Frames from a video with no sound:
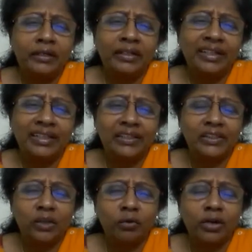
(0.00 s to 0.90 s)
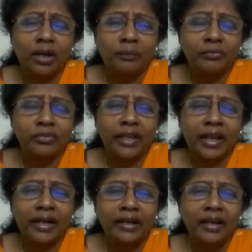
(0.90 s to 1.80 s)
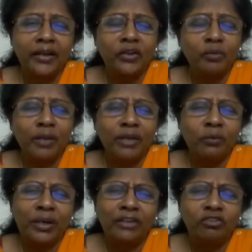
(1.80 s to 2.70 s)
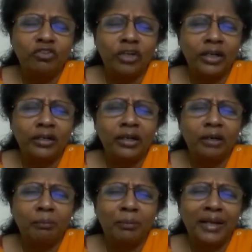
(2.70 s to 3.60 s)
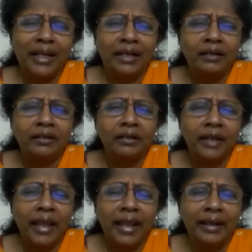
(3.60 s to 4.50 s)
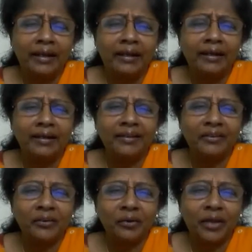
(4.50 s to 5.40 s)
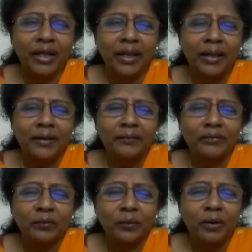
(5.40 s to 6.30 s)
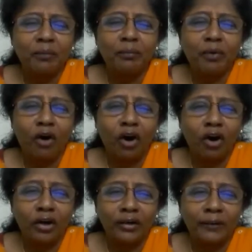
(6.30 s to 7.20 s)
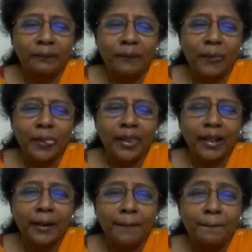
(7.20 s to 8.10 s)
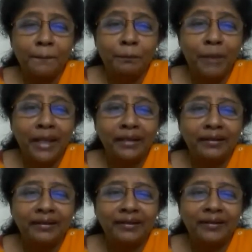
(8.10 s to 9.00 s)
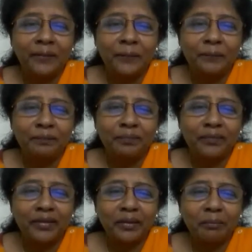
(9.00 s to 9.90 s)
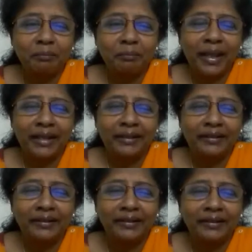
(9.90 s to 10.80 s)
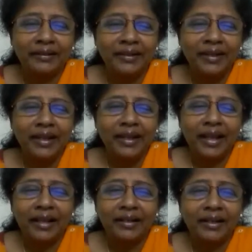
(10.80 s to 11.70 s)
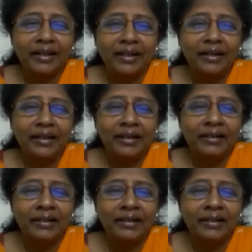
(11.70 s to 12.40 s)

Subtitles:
D sound comes in the end, you make a very gentle blend, end. Okay? So, pond, bend, bend, and ink,